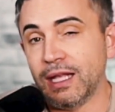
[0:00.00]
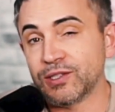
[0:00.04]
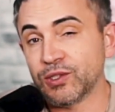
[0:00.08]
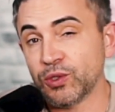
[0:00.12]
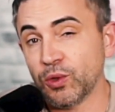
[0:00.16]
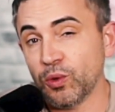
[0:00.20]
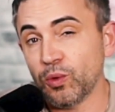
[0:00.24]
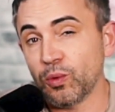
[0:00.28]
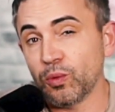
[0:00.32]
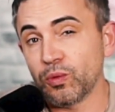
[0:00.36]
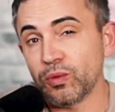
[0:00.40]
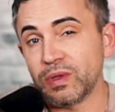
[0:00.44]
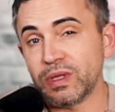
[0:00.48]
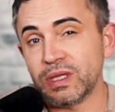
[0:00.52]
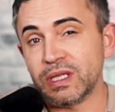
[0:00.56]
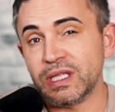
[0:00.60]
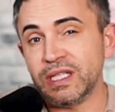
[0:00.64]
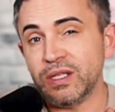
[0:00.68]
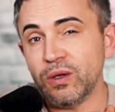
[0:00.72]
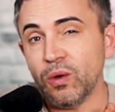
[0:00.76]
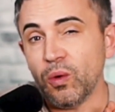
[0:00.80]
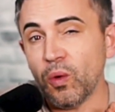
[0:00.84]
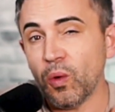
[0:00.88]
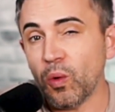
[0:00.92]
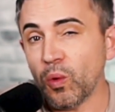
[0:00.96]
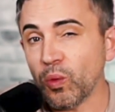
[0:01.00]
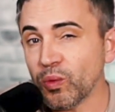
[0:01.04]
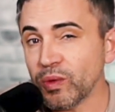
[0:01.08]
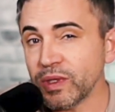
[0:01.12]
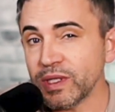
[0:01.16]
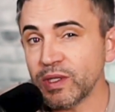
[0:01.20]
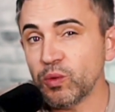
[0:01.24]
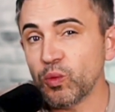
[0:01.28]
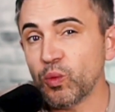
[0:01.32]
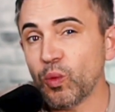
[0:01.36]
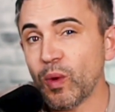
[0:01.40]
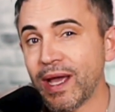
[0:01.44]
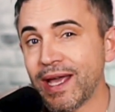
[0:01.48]
So the
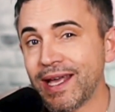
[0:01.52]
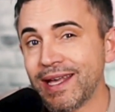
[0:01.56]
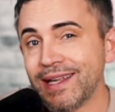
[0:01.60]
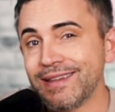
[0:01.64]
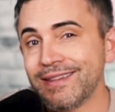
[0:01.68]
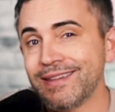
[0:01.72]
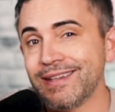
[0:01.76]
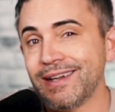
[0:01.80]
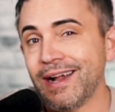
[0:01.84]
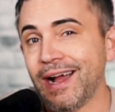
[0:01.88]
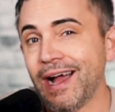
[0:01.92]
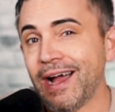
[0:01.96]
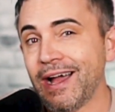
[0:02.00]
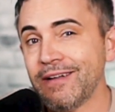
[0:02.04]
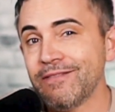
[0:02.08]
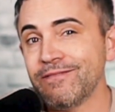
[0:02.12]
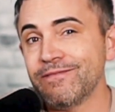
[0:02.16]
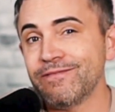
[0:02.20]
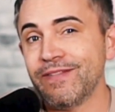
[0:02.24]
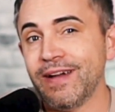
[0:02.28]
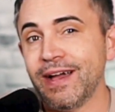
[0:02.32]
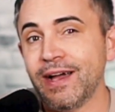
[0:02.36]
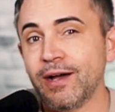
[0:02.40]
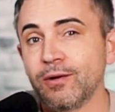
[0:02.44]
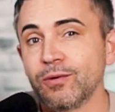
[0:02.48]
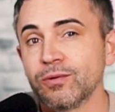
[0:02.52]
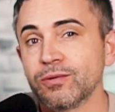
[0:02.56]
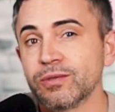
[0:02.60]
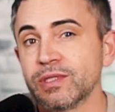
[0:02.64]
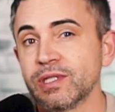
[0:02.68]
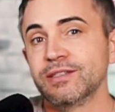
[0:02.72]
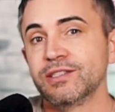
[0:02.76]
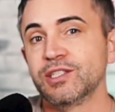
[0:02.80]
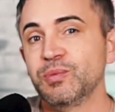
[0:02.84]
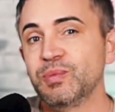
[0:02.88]
only way that I've found